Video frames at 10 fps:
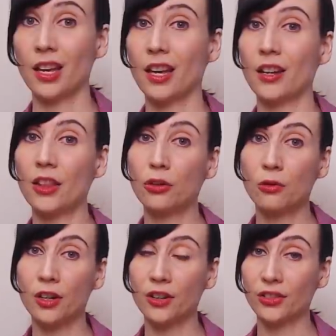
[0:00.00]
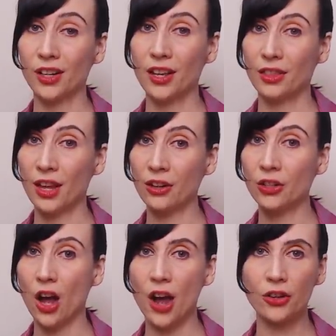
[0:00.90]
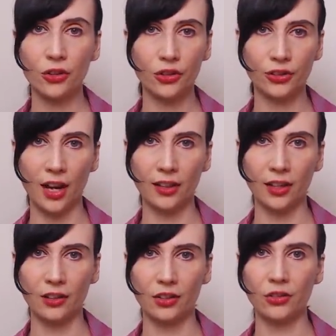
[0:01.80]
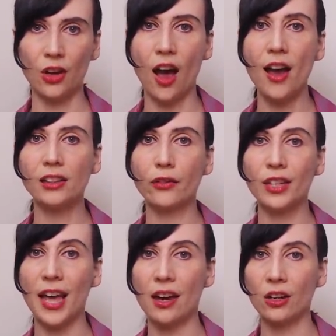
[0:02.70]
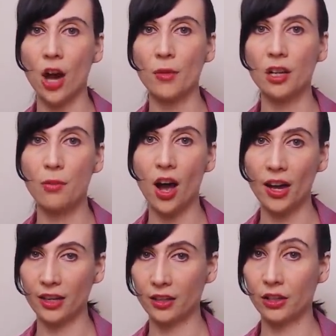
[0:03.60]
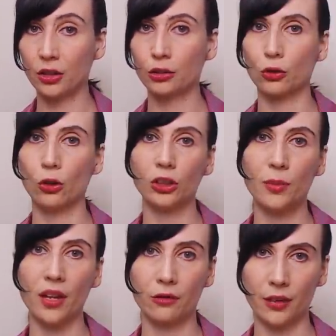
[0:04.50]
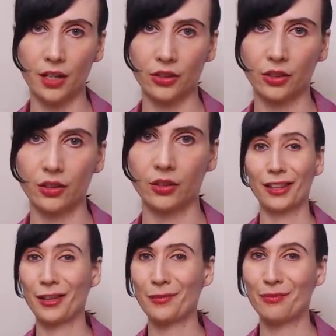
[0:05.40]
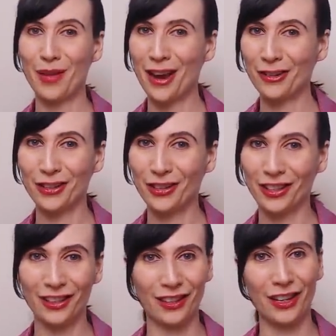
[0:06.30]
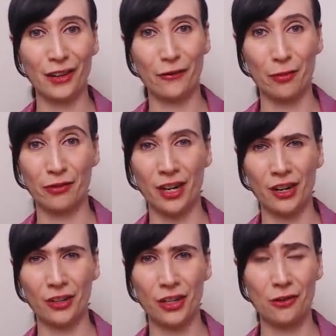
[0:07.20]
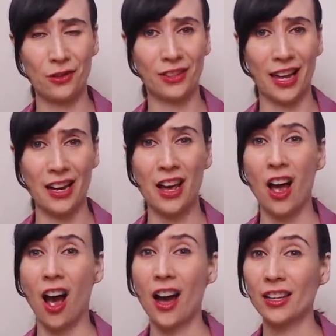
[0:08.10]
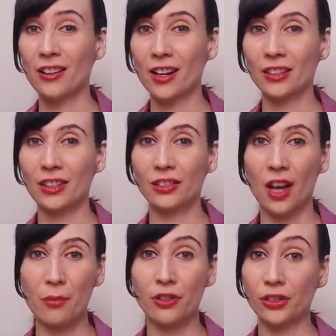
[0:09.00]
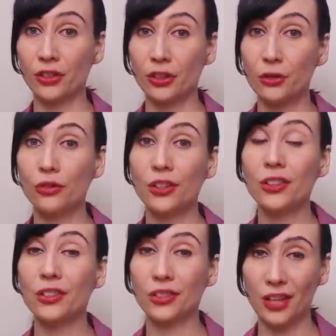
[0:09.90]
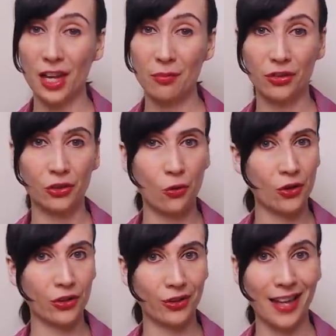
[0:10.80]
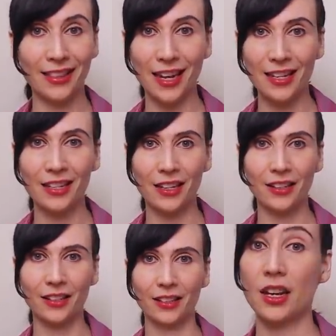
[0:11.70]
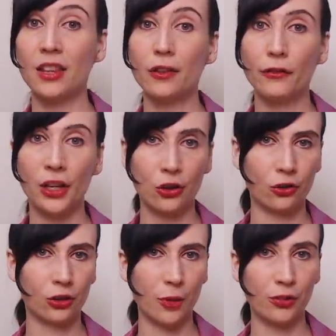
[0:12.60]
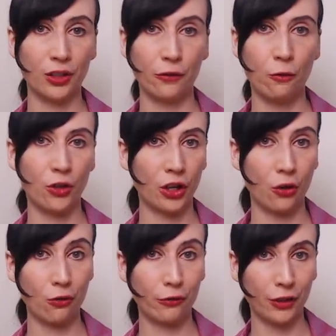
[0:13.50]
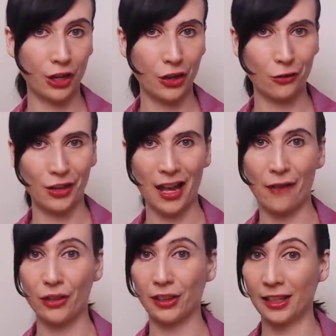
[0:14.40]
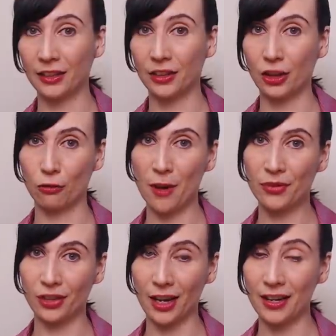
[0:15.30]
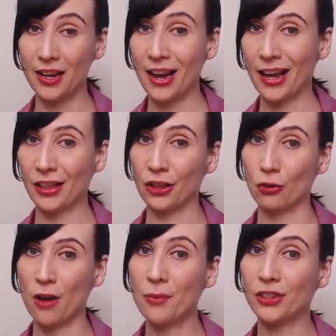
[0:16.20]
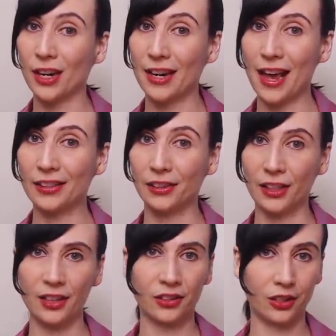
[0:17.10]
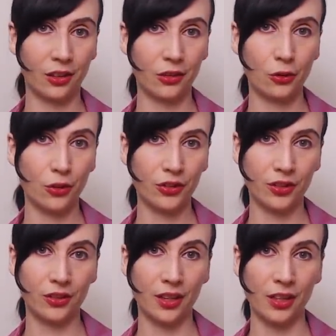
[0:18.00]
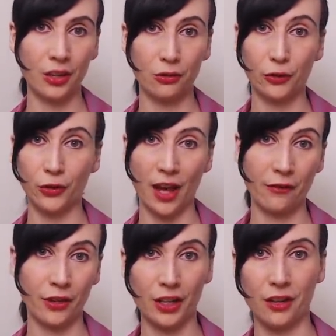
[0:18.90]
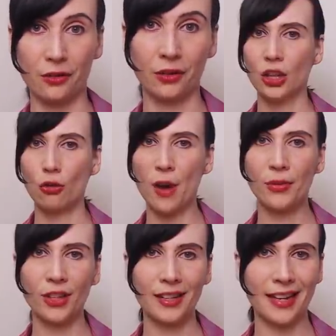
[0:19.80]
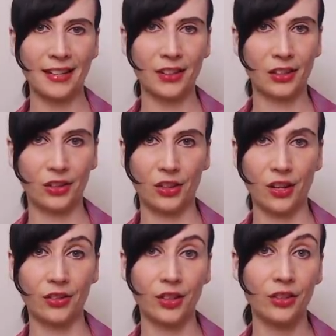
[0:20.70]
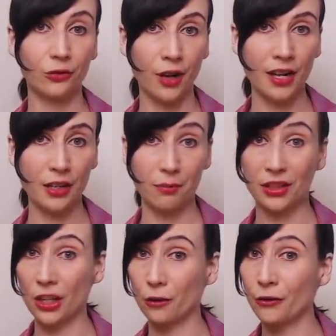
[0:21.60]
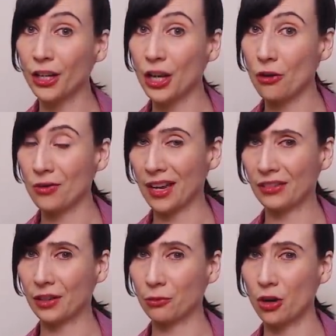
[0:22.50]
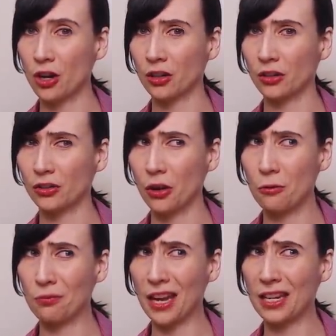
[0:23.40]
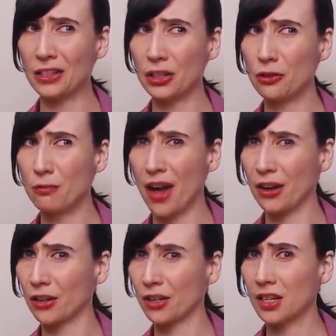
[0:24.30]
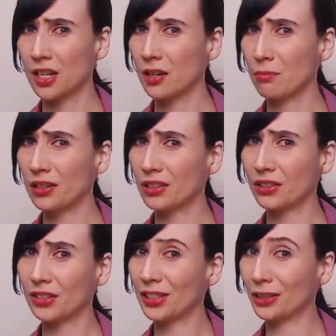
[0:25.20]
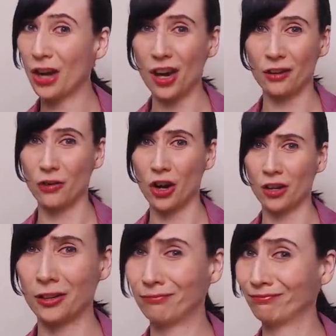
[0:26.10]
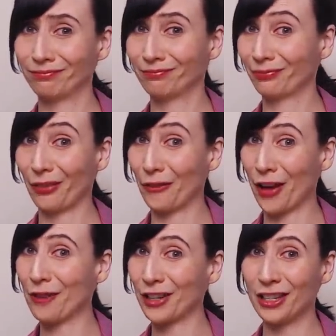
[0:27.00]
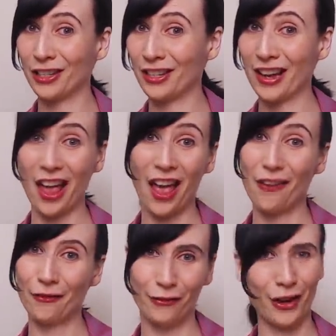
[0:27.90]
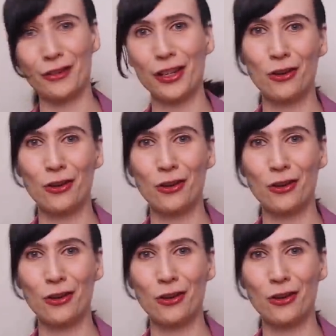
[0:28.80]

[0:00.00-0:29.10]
In other words, they're underselling the size of the economic pie controlled by the rich. The embarrassing thing for PragerU is that I got these numbers using the same source that they did. In the video description for their own video, they have a link to their website, and then their website has links to the sources that they use for that video. Their website gets these statistics right, but their video gets them wrong. So they knew better, but still got it wrong. Very good. Very